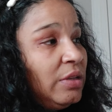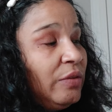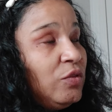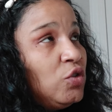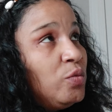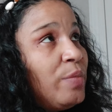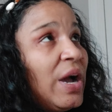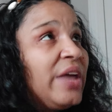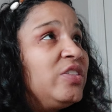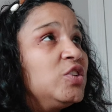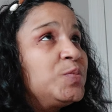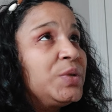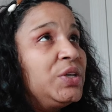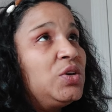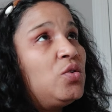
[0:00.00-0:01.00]
if you buy the
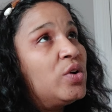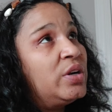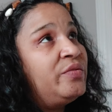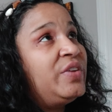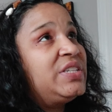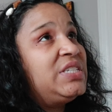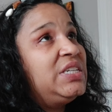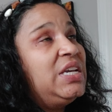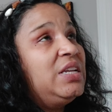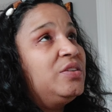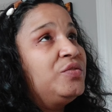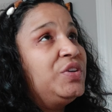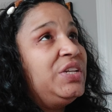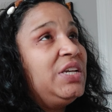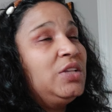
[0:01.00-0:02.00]
spirit court
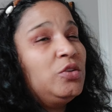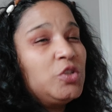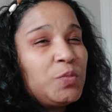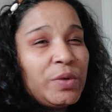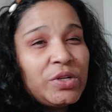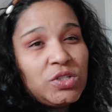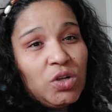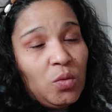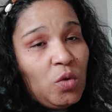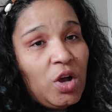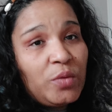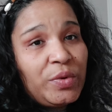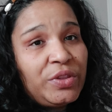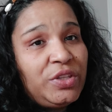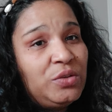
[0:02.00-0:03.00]
investigative reading and those spirits don't
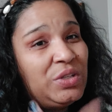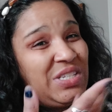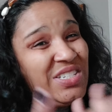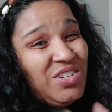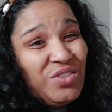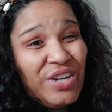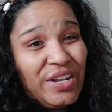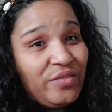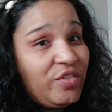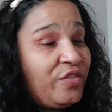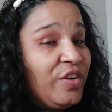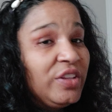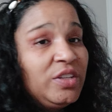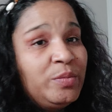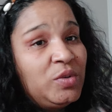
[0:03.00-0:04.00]
walk with you, it's still not
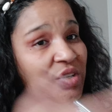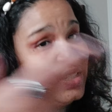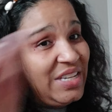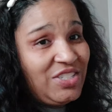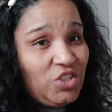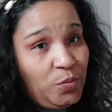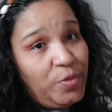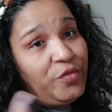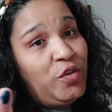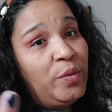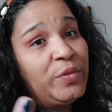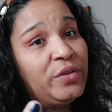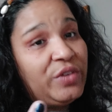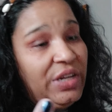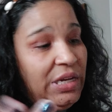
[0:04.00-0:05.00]
refundable because I still
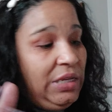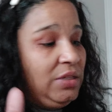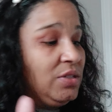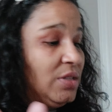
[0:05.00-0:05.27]
perform the reading.